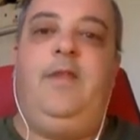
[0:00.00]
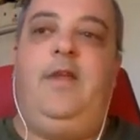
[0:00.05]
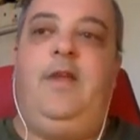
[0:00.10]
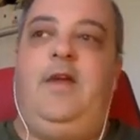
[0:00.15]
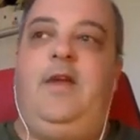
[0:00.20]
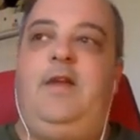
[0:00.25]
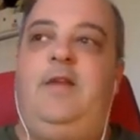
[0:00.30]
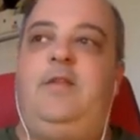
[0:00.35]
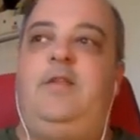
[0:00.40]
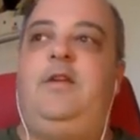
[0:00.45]

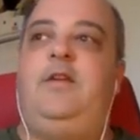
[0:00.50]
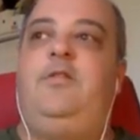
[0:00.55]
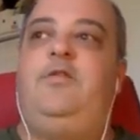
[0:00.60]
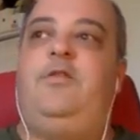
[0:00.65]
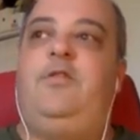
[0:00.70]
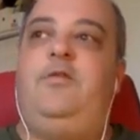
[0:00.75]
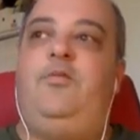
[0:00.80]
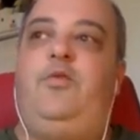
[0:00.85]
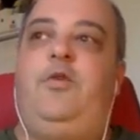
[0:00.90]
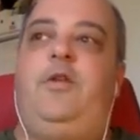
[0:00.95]
And
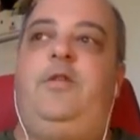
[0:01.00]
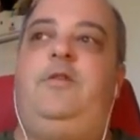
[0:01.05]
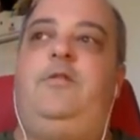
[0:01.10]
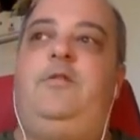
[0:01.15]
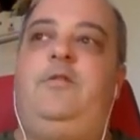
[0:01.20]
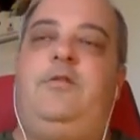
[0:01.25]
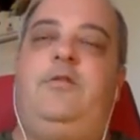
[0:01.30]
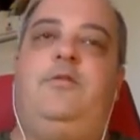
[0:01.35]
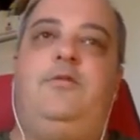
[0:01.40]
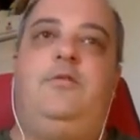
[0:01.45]
essentially, what
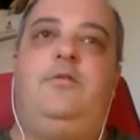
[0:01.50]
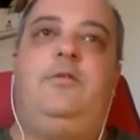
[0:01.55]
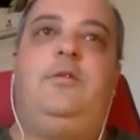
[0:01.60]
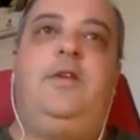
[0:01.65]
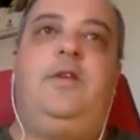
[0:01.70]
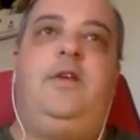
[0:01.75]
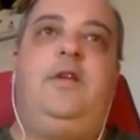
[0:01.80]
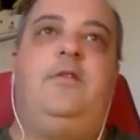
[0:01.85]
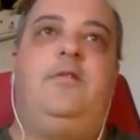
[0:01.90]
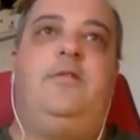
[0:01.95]
do school
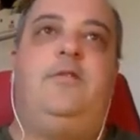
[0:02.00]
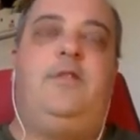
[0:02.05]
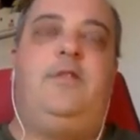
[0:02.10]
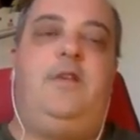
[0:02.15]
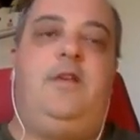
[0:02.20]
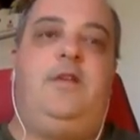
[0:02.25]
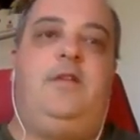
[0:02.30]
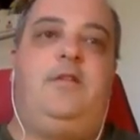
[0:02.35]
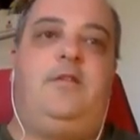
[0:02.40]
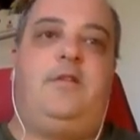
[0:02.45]
leaders
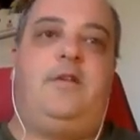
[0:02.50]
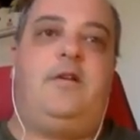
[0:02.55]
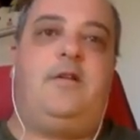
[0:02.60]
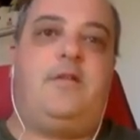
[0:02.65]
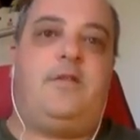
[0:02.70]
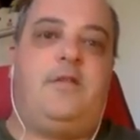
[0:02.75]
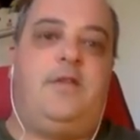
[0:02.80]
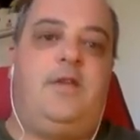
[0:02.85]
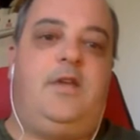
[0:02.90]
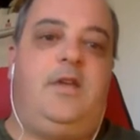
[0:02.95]
need to
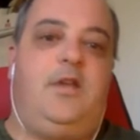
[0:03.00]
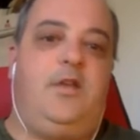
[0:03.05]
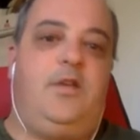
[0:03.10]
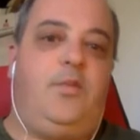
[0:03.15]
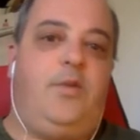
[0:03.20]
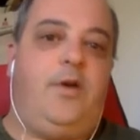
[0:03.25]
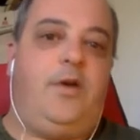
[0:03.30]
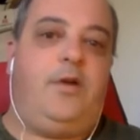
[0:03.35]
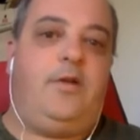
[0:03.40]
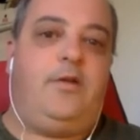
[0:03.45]
start thinking
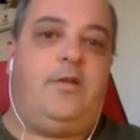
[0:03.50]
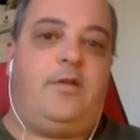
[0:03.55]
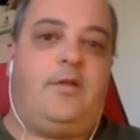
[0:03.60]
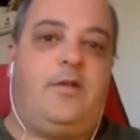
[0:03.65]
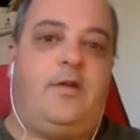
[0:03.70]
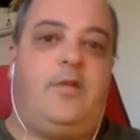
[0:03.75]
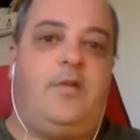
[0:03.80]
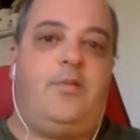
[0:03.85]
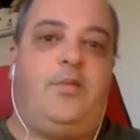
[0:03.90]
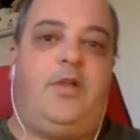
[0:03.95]
about and
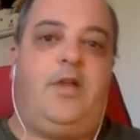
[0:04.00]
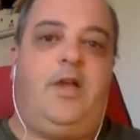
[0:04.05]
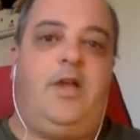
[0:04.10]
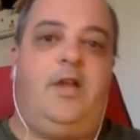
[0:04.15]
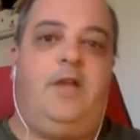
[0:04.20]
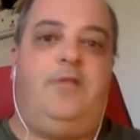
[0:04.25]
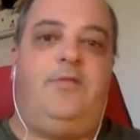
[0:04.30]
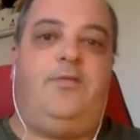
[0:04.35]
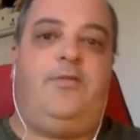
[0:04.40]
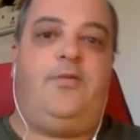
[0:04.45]
start
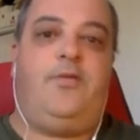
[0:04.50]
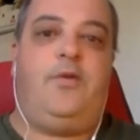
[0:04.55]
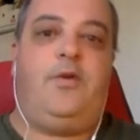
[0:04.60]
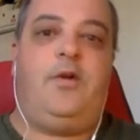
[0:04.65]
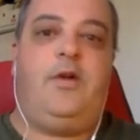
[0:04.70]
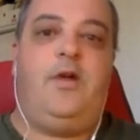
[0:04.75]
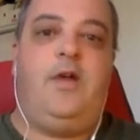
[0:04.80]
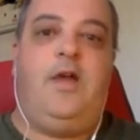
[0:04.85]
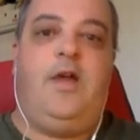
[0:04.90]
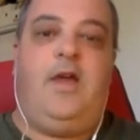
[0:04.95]
planning
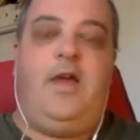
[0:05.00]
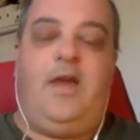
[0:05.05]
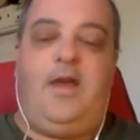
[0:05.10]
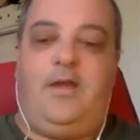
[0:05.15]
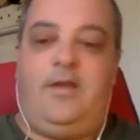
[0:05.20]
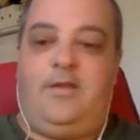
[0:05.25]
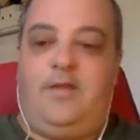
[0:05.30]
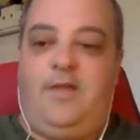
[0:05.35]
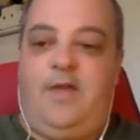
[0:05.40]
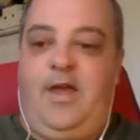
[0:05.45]
for
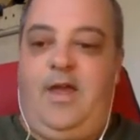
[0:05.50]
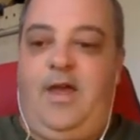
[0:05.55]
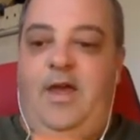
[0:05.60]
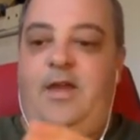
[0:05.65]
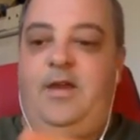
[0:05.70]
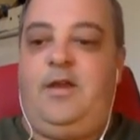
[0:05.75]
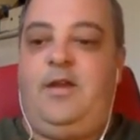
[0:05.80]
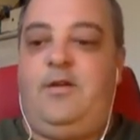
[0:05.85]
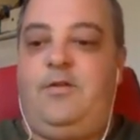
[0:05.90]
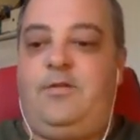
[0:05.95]
as they
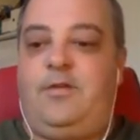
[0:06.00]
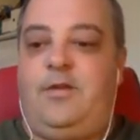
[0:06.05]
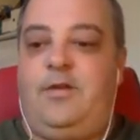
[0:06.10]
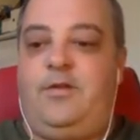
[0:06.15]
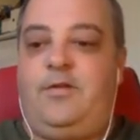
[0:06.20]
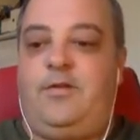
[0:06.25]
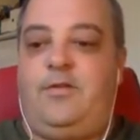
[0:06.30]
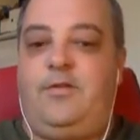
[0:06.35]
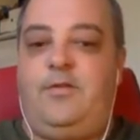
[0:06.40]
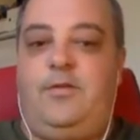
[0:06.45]
end out
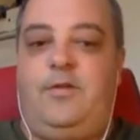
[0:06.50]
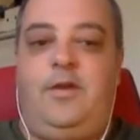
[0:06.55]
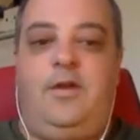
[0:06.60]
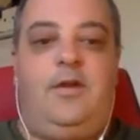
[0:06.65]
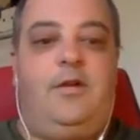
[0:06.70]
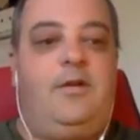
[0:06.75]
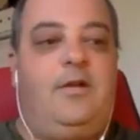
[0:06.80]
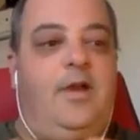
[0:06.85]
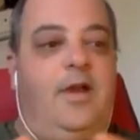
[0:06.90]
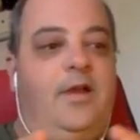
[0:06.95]
this school
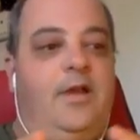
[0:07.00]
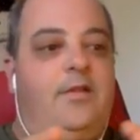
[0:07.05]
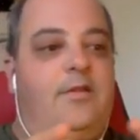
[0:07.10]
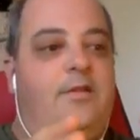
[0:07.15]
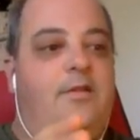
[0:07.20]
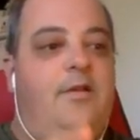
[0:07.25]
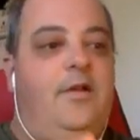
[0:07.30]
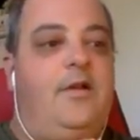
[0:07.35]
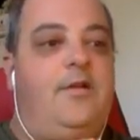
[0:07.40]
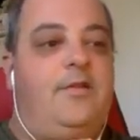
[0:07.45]
year and
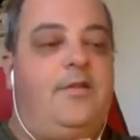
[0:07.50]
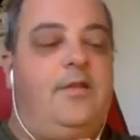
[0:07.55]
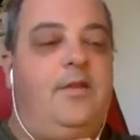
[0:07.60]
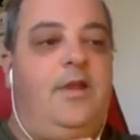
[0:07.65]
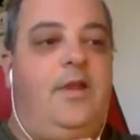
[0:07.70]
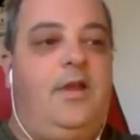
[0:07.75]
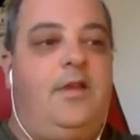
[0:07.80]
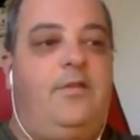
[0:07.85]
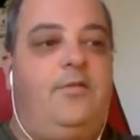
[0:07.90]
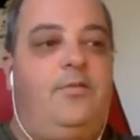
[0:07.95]
start the
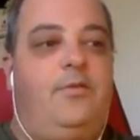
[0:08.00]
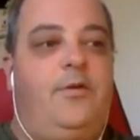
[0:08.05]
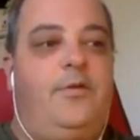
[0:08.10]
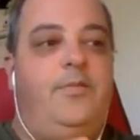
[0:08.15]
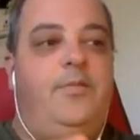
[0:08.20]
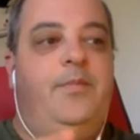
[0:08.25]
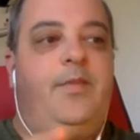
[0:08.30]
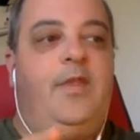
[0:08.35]
next one?